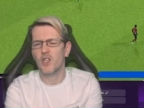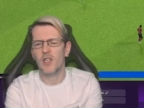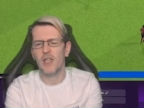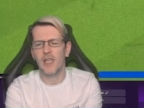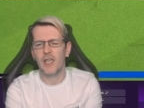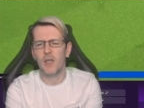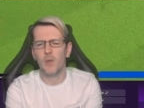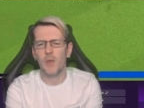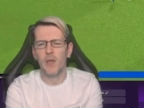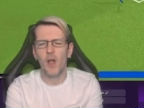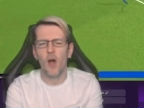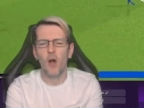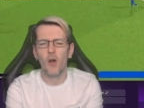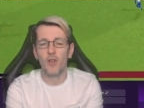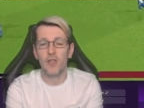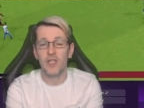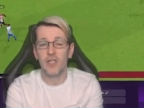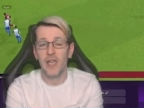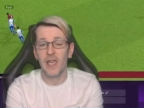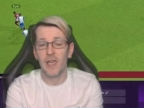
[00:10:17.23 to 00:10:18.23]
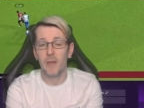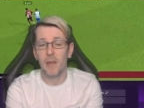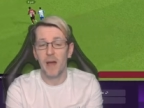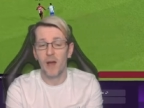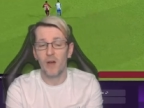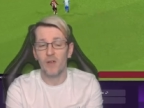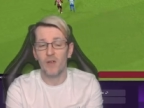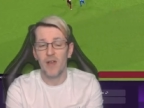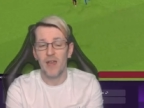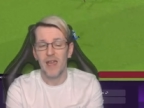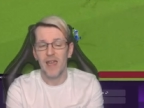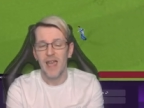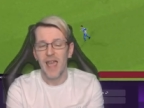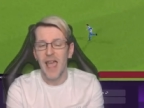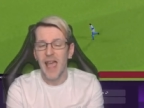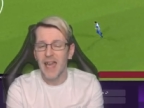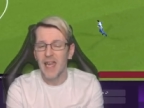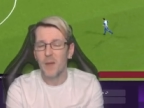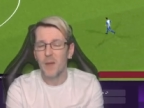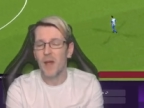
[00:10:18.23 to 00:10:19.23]
league. We can't say about
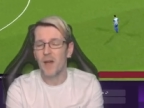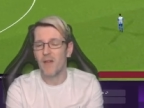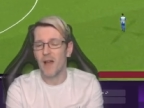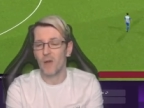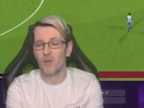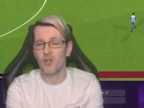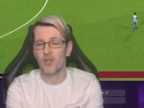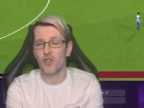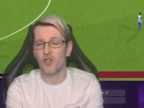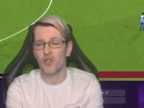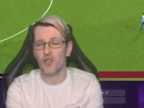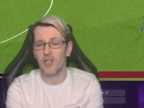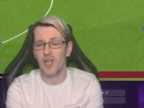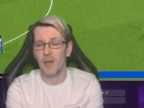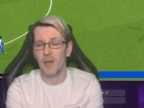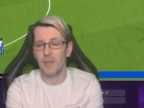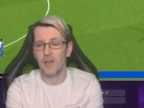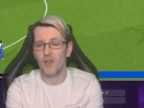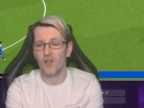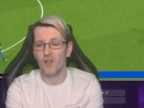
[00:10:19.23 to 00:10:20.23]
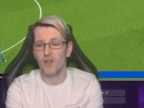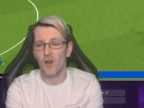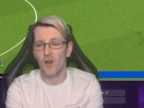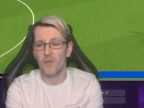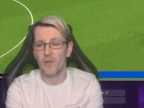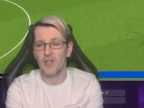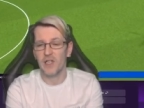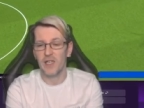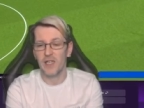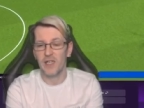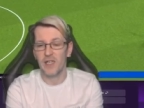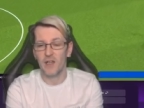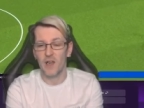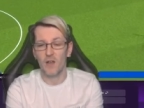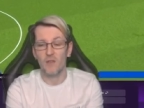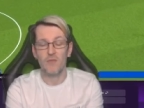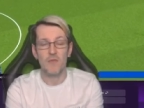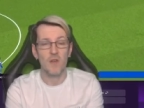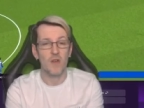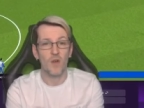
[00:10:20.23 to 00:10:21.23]
anywhere else just yet because obviously, you know,
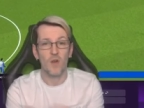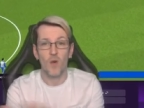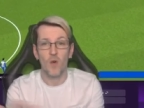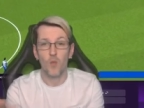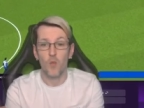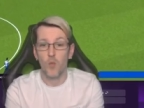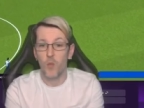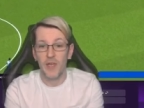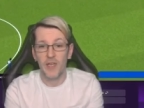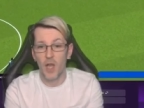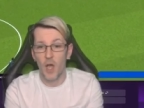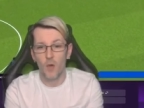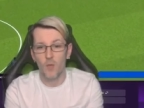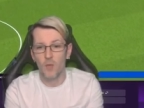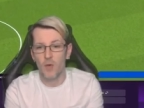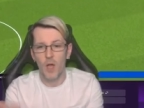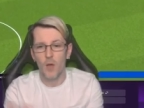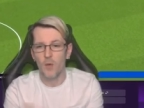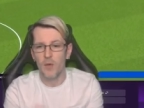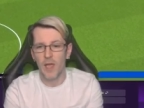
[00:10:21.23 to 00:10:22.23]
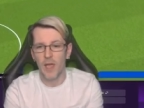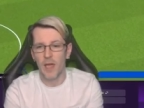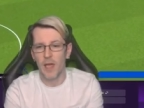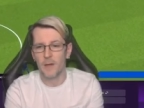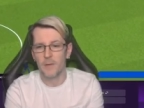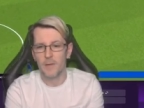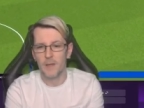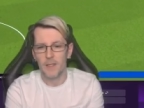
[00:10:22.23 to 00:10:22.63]
we don't know yet.